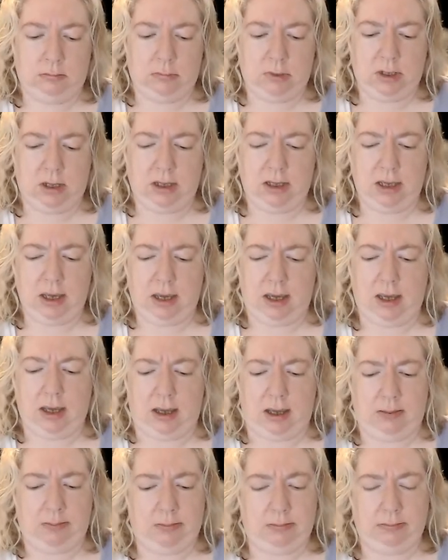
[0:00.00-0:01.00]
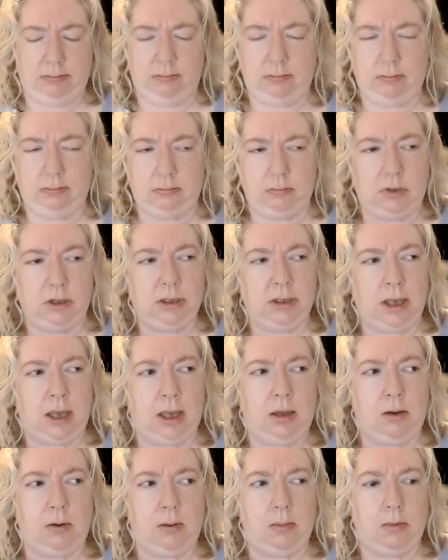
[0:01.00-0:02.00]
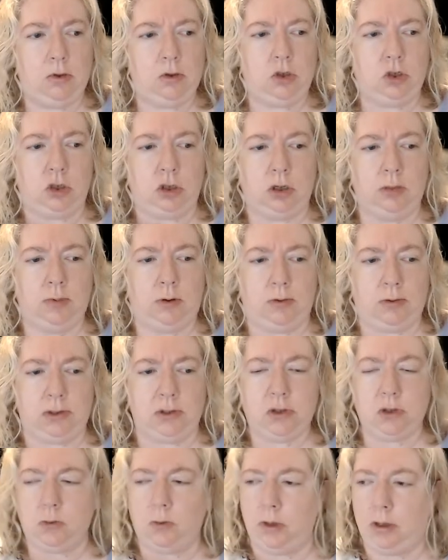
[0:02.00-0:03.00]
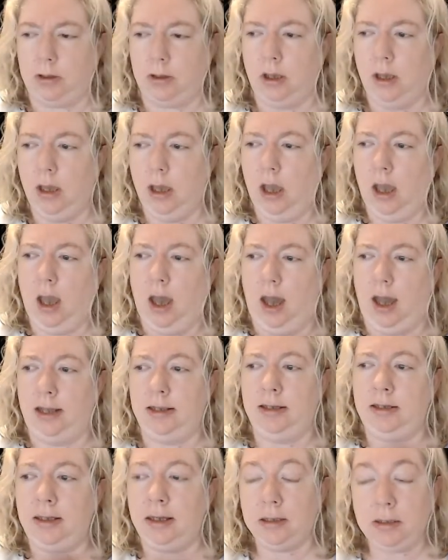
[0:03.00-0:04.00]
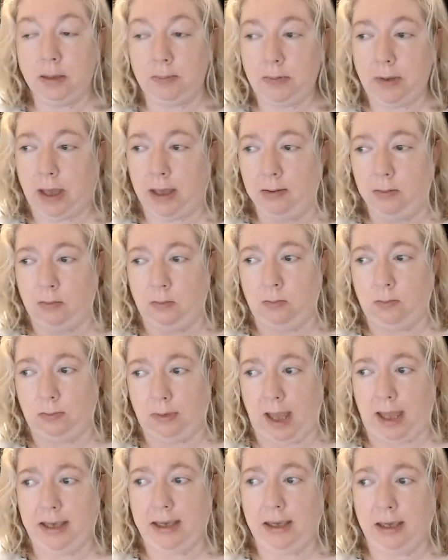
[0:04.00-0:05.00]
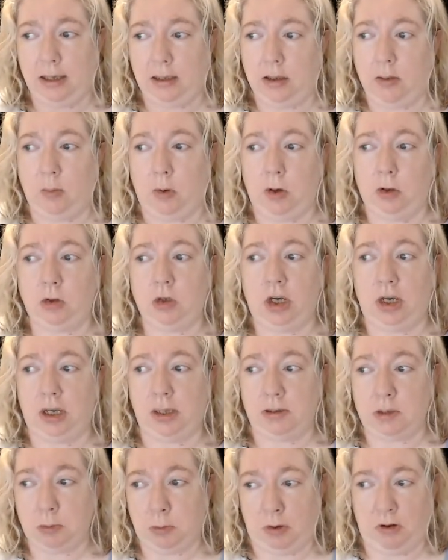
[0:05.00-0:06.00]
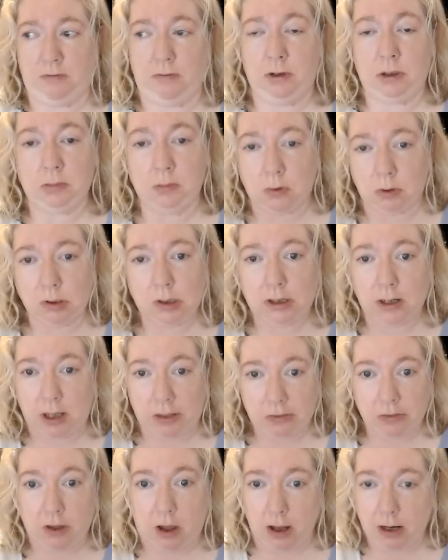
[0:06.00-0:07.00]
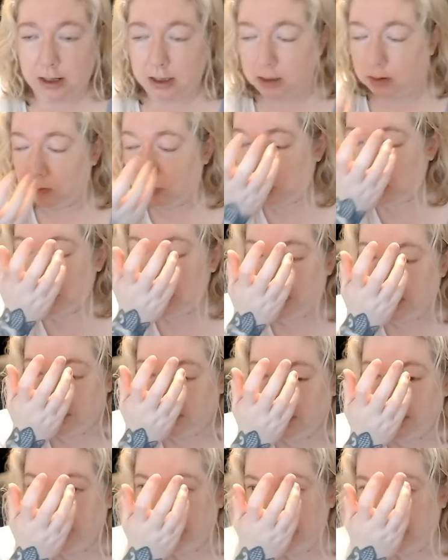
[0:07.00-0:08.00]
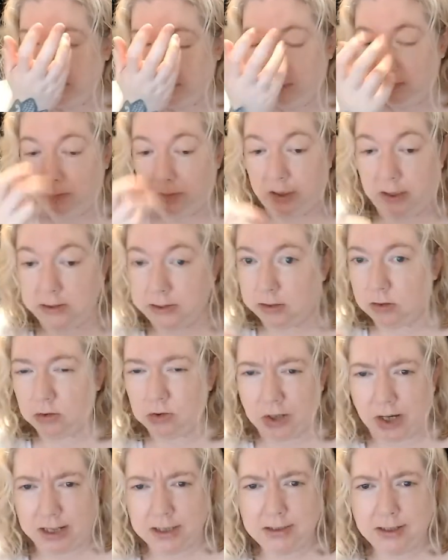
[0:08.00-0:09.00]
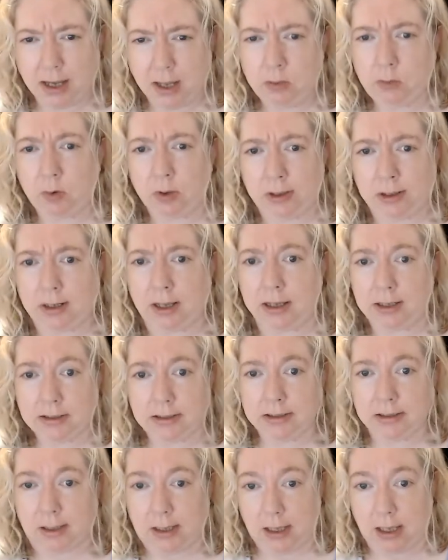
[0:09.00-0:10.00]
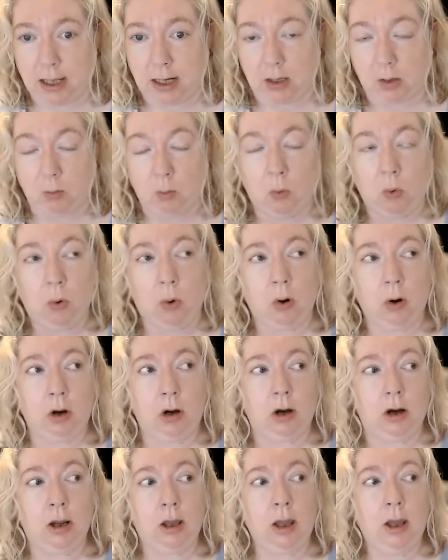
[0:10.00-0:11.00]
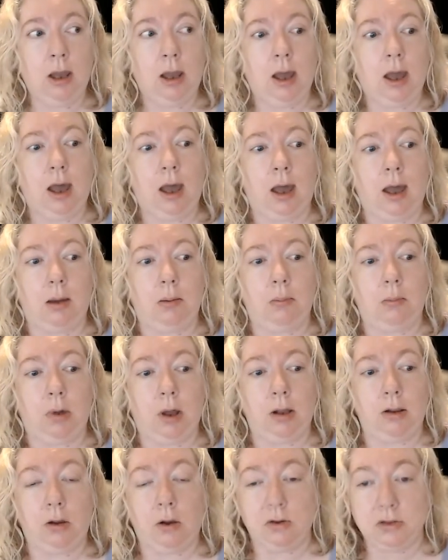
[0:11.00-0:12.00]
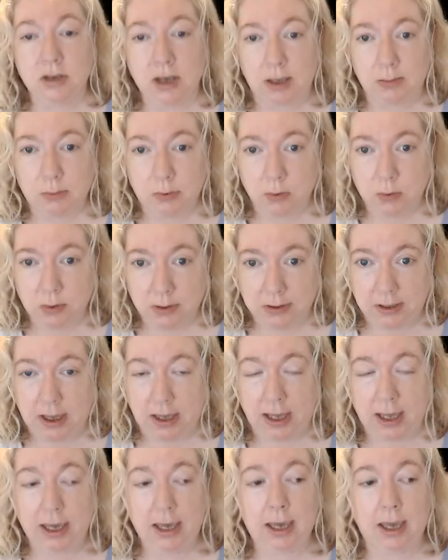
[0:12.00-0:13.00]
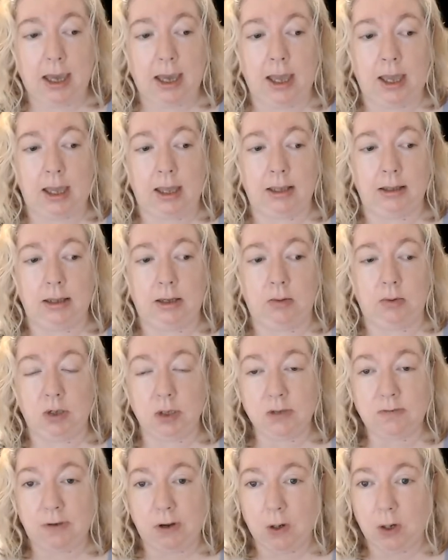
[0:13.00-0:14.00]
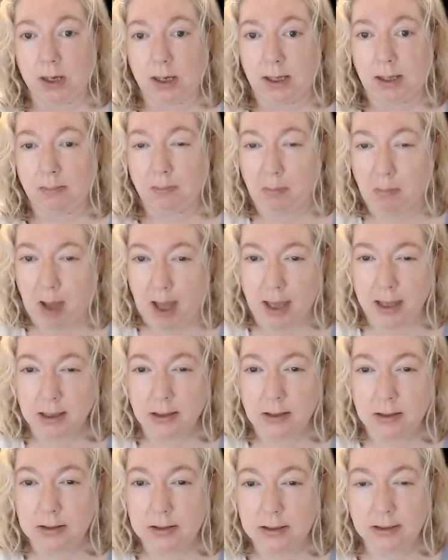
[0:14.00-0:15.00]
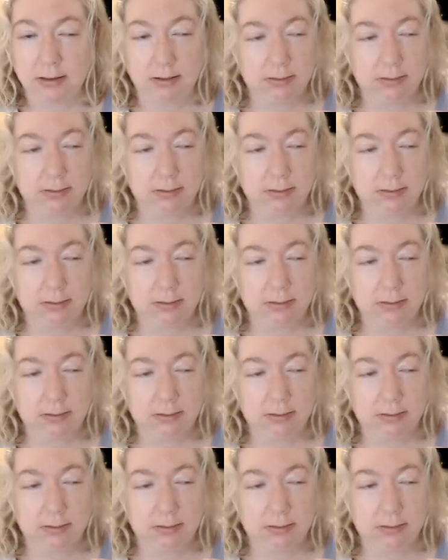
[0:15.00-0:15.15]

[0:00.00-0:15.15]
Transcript: Yeah, right now I'm unsure about this one. I did end up liking the Marc Jacobs Perfect more than I thought I would, because it dried down really nicely and it wore a long time through the day, and it was very mild.